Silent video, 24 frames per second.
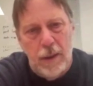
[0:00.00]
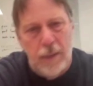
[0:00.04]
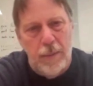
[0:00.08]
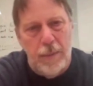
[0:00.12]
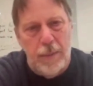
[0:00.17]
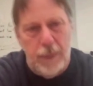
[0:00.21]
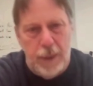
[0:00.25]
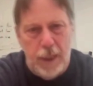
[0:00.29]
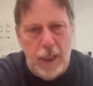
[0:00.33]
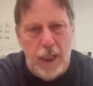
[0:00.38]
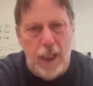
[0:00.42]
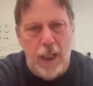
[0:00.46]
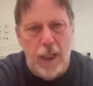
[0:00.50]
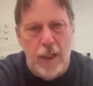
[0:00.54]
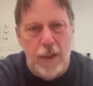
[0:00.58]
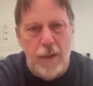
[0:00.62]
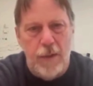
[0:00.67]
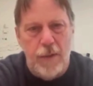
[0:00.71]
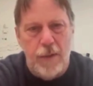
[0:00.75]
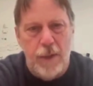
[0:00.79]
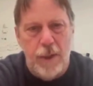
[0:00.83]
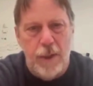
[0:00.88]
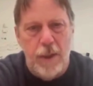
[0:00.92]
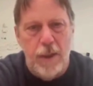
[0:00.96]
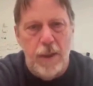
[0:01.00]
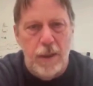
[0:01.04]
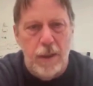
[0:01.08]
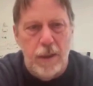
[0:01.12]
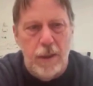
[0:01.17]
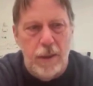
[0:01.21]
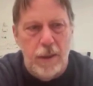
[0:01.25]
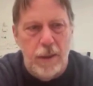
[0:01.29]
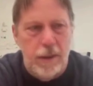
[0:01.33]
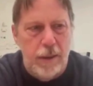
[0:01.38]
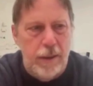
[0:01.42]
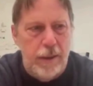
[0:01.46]
because
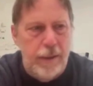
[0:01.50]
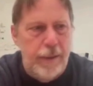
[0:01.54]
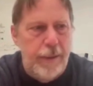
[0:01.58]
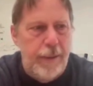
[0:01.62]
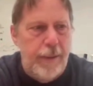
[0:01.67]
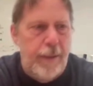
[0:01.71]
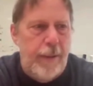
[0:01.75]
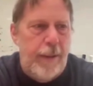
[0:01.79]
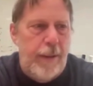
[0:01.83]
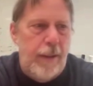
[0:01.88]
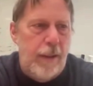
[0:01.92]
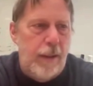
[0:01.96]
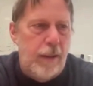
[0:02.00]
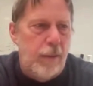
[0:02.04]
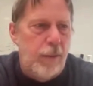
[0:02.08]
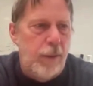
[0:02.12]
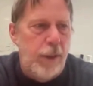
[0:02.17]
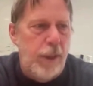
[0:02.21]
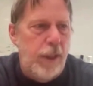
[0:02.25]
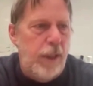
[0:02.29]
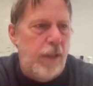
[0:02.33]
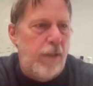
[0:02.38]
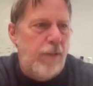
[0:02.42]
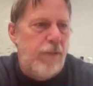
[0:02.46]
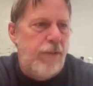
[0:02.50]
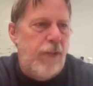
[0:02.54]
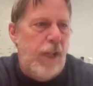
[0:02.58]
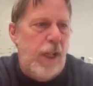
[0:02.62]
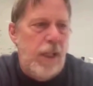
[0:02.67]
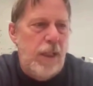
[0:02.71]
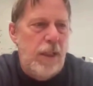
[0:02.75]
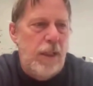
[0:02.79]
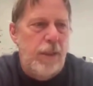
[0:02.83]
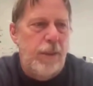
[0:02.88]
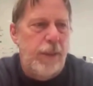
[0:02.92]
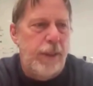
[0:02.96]
we are
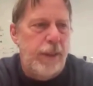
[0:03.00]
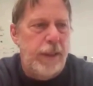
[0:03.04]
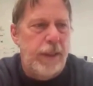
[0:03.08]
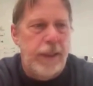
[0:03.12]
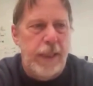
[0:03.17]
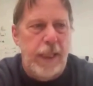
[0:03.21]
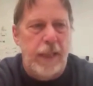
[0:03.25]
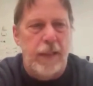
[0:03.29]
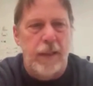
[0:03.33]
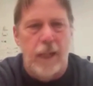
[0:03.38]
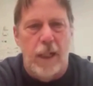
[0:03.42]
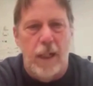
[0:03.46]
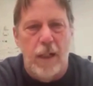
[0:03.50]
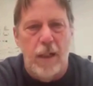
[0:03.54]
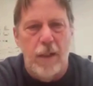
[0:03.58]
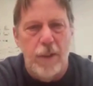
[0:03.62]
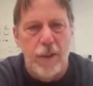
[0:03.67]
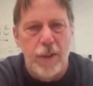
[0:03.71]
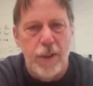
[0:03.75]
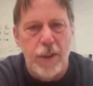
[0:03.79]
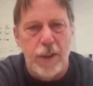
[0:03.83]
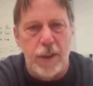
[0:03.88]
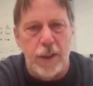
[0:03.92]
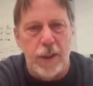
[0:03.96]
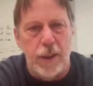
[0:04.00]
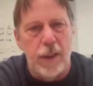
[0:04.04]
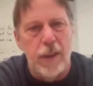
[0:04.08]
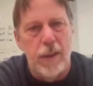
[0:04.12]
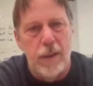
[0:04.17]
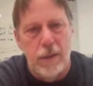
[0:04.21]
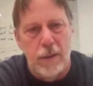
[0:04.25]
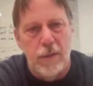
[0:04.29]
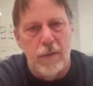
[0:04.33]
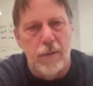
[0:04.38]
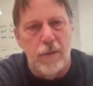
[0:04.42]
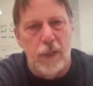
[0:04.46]
following the technology,
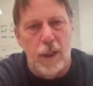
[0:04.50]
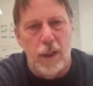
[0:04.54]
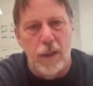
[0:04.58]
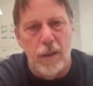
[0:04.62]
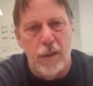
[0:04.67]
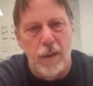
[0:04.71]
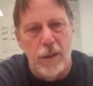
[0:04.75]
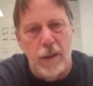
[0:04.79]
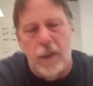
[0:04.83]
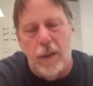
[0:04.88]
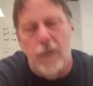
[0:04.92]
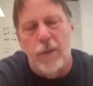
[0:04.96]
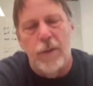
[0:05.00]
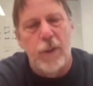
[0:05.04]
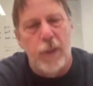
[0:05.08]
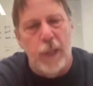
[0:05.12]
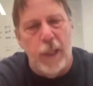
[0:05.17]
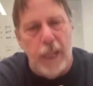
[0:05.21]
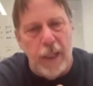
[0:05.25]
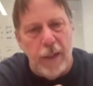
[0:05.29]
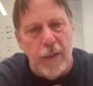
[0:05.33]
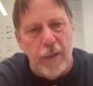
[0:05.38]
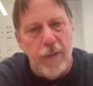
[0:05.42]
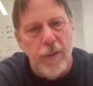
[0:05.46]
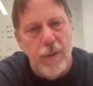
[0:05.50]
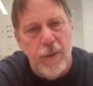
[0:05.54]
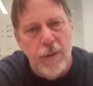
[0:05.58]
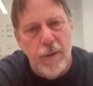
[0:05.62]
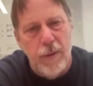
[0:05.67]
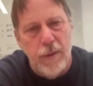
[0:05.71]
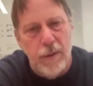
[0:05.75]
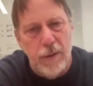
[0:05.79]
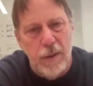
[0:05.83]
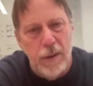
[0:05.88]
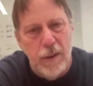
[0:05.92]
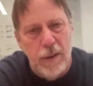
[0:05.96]
trends.
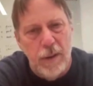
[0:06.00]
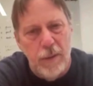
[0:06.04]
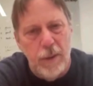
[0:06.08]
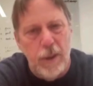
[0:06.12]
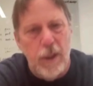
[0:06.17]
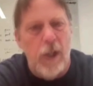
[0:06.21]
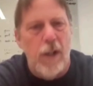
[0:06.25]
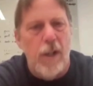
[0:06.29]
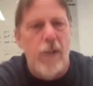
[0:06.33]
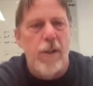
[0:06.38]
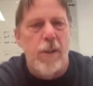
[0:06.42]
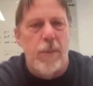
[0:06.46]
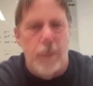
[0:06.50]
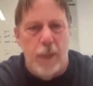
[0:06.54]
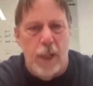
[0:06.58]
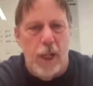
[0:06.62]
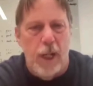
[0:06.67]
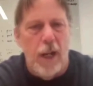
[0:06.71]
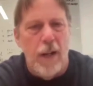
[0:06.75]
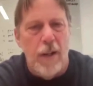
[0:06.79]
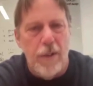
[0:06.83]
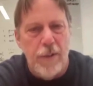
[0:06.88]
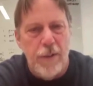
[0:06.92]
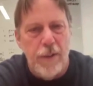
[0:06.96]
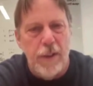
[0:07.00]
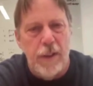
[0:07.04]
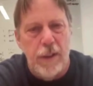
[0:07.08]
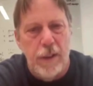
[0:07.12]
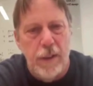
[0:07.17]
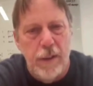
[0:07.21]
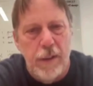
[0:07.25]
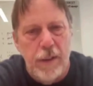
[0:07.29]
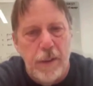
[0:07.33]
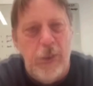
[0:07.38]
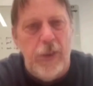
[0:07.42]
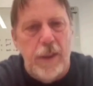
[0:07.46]
We call them laws.
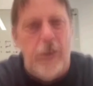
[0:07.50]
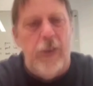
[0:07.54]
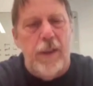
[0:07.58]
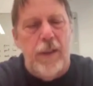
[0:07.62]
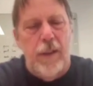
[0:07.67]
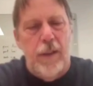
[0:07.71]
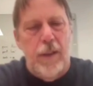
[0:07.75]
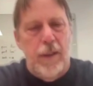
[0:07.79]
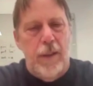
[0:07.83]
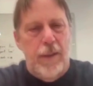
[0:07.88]
They're